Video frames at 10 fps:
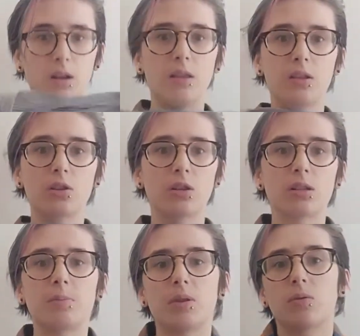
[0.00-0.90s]
This shirt
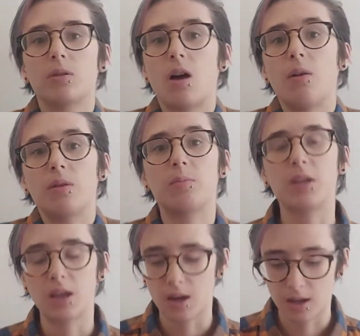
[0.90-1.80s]
has been through a lot with
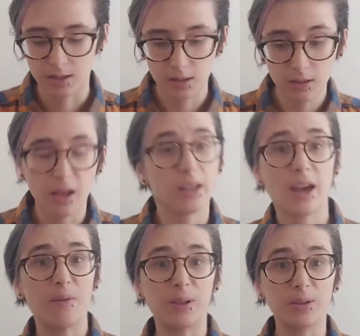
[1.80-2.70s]
me, and I still like
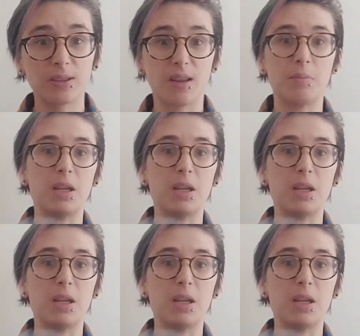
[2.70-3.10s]
how it looks on